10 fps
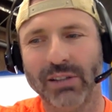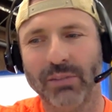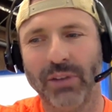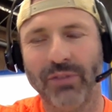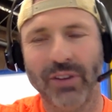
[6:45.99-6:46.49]
And
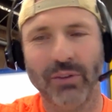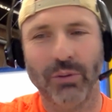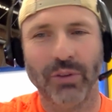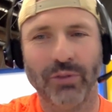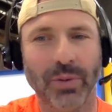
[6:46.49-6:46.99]
my favorite
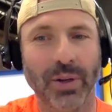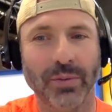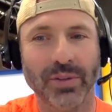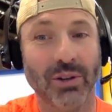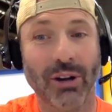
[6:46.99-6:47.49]
one from
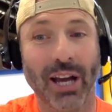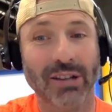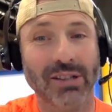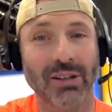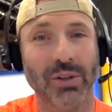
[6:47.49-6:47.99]
him is no
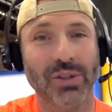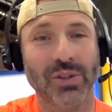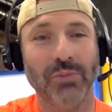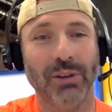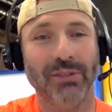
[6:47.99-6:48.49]
guessing, no
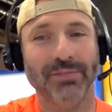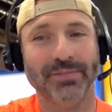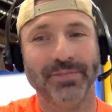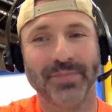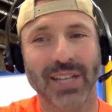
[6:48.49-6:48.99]
assuming.
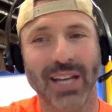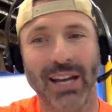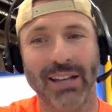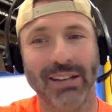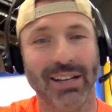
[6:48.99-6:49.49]

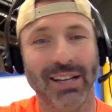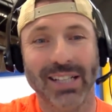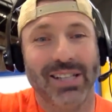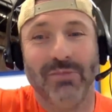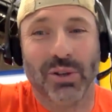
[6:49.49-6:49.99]
And
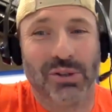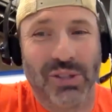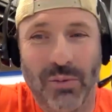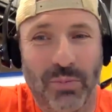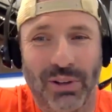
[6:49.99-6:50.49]
it seems so
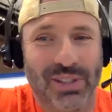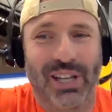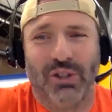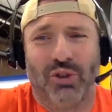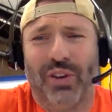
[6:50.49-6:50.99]
simple. It's
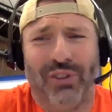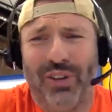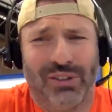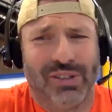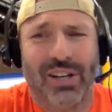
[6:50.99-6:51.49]
like
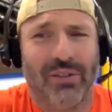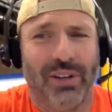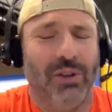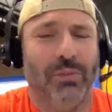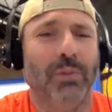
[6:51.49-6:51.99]
trivial stuff.
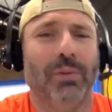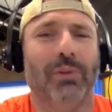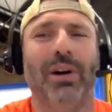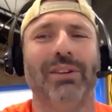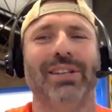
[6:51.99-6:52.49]
Like
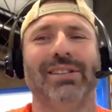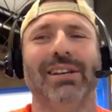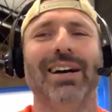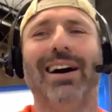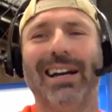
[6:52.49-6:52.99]
people want these
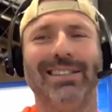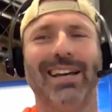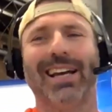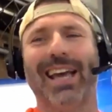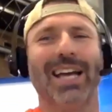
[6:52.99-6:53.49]

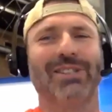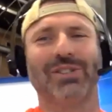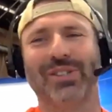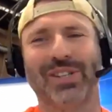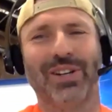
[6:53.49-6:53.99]
high-tech
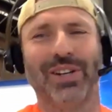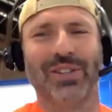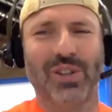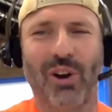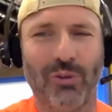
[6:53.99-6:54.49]
answers that are going to
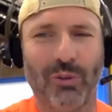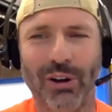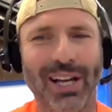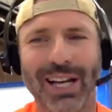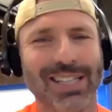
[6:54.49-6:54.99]
solve the
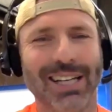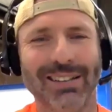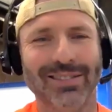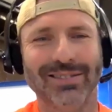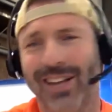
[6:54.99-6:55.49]
world. It's like,
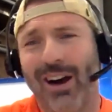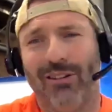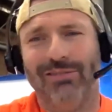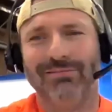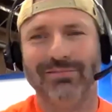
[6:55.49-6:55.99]

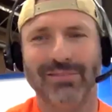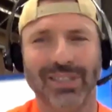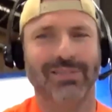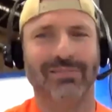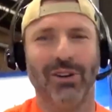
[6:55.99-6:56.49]
no,
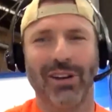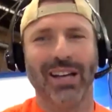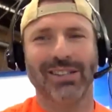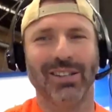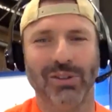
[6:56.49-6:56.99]
just no
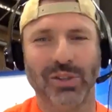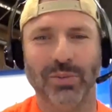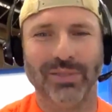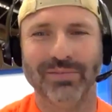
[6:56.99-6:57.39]
guessing, no assuming.